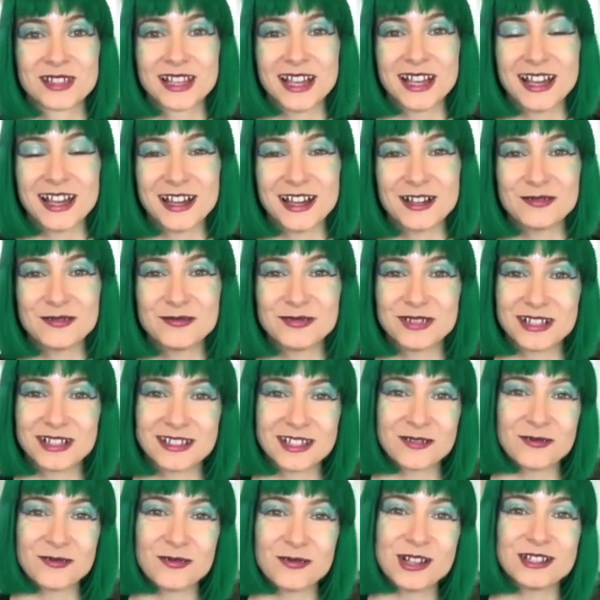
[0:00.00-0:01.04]
because
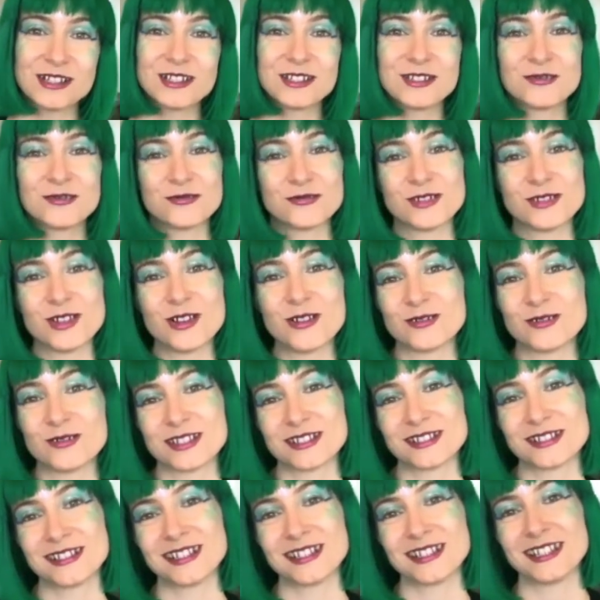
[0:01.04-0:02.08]
I wanted to float
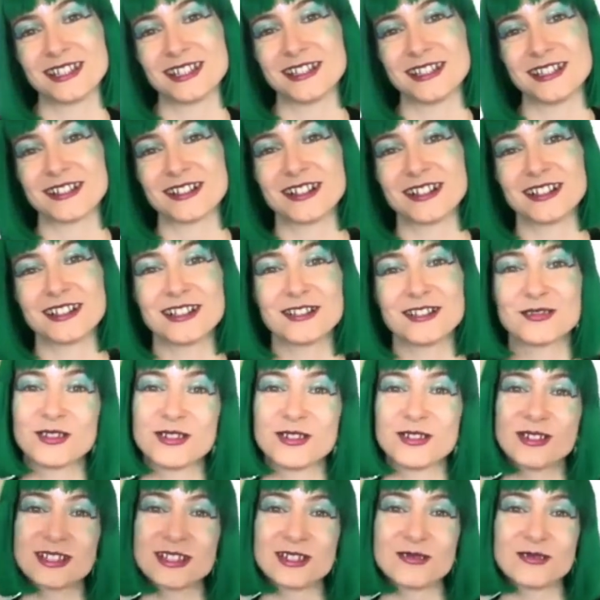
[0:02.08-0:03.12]
here. And of
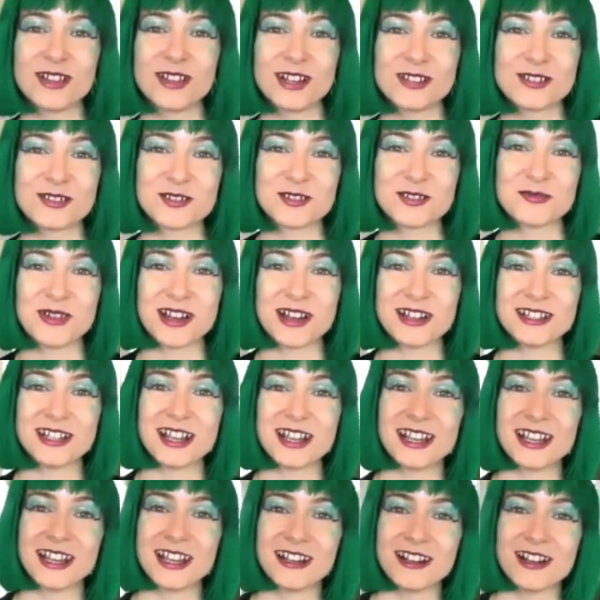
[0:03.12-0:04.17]
course, in Rachel's body,
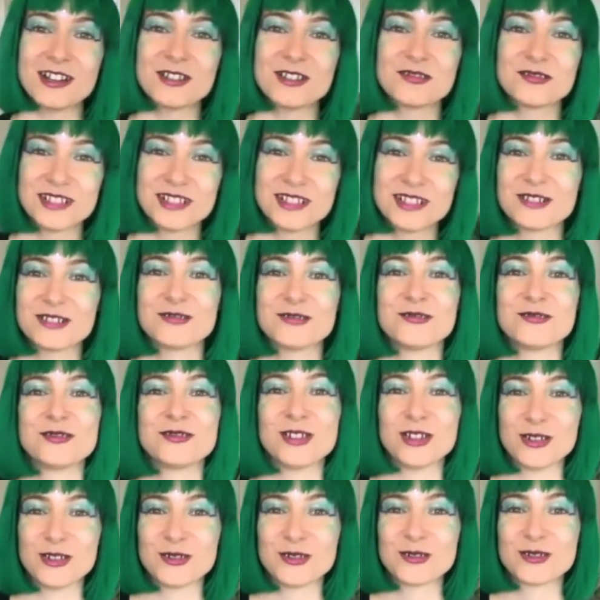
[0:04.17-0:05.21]
I cannot really
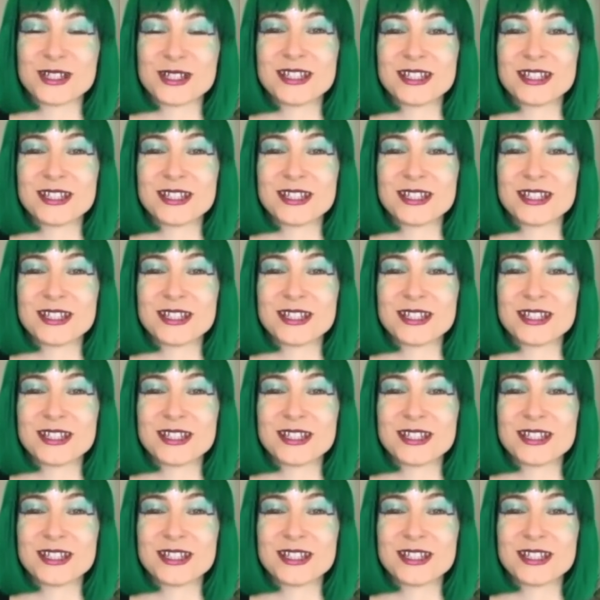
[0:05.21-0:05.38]
float